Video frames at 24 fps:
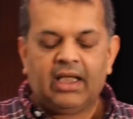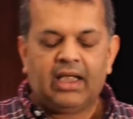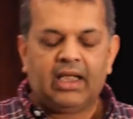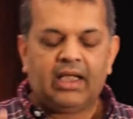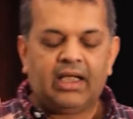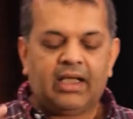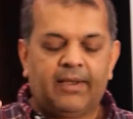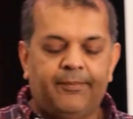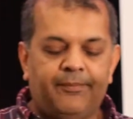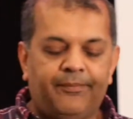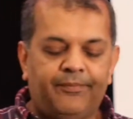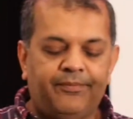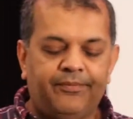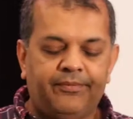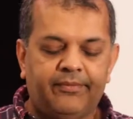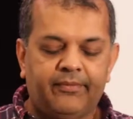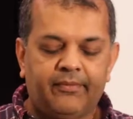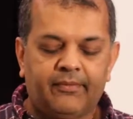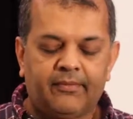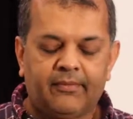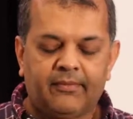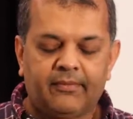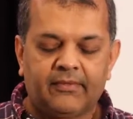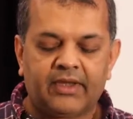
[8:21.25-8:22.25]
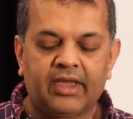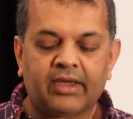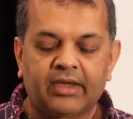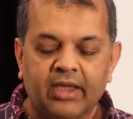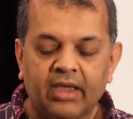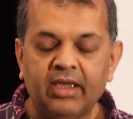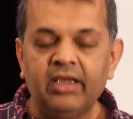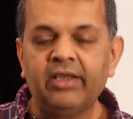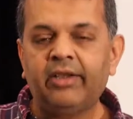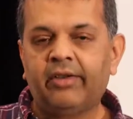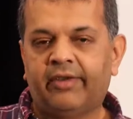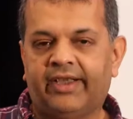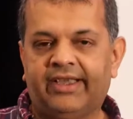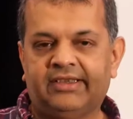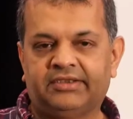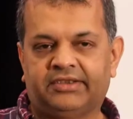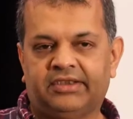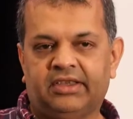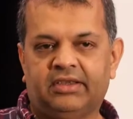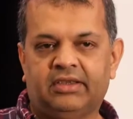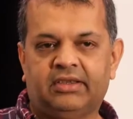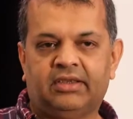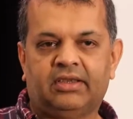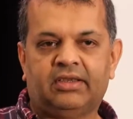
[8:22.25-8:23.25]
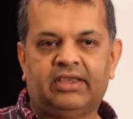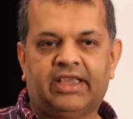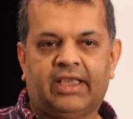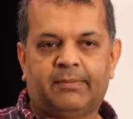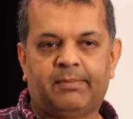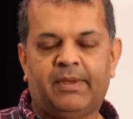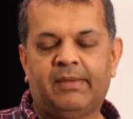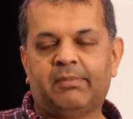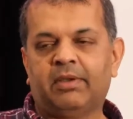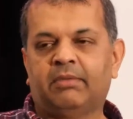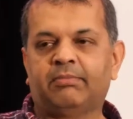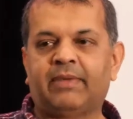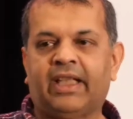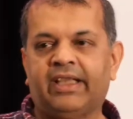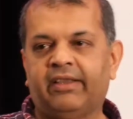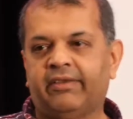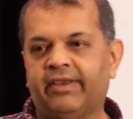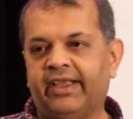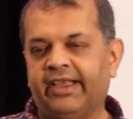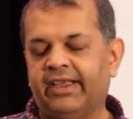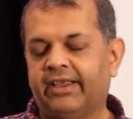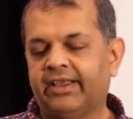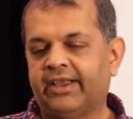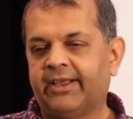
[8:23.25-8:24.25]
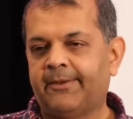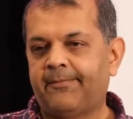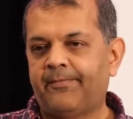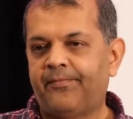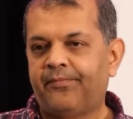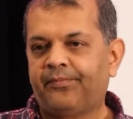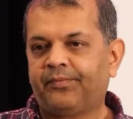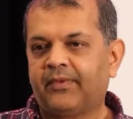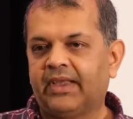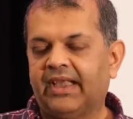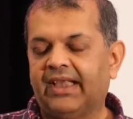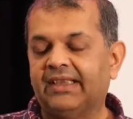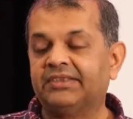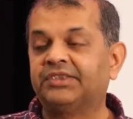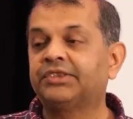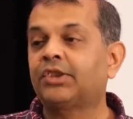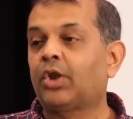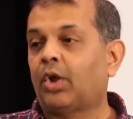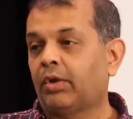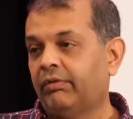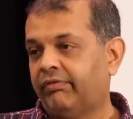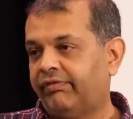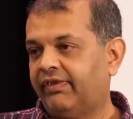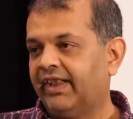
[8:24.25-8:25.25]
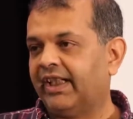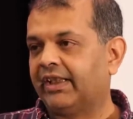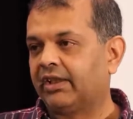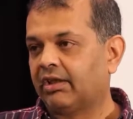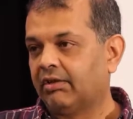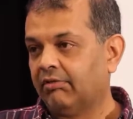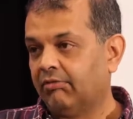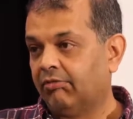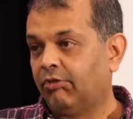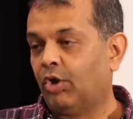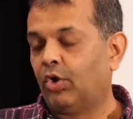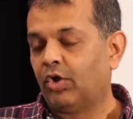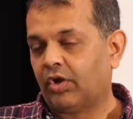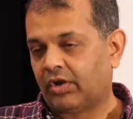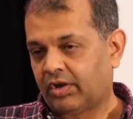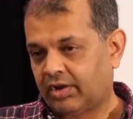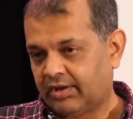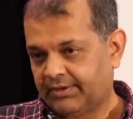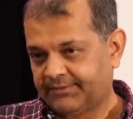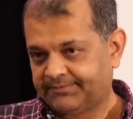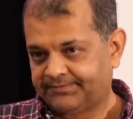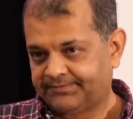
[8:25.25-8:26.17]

Um, The third reason that people migrate is conflict, war.